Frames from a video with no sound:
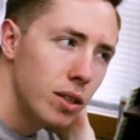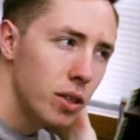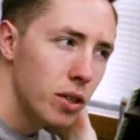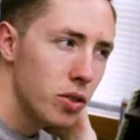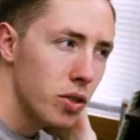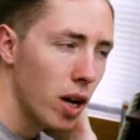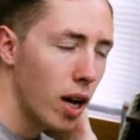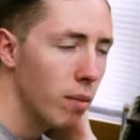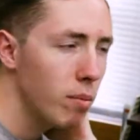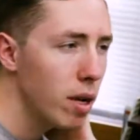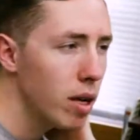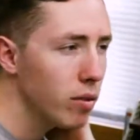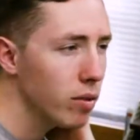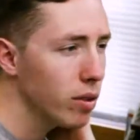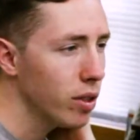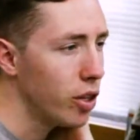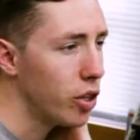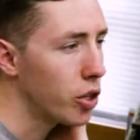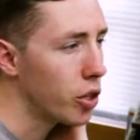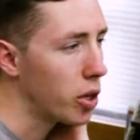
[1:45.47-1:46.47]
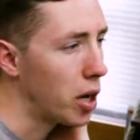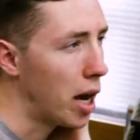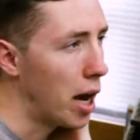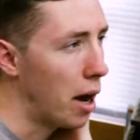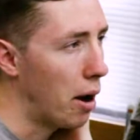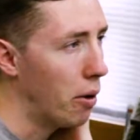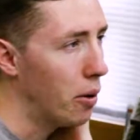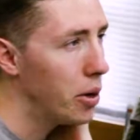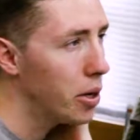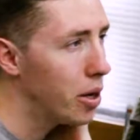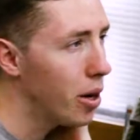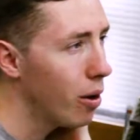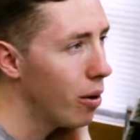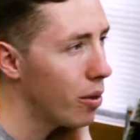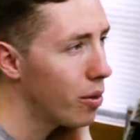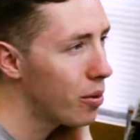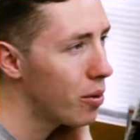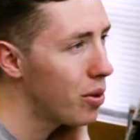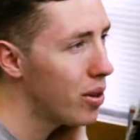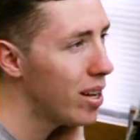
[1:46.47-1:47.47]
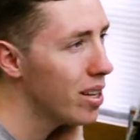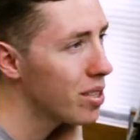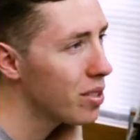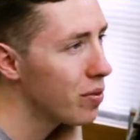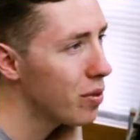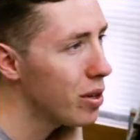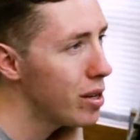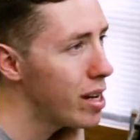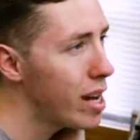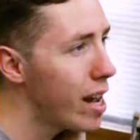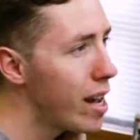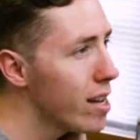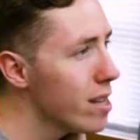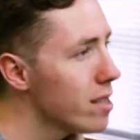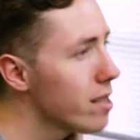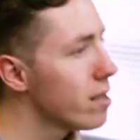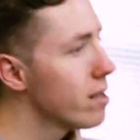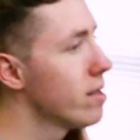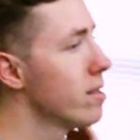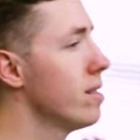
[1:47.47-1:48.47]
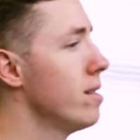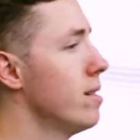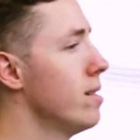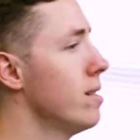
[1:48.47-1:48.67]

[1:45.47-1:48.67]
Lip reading: so I'm not really sure how to go through this for you guys.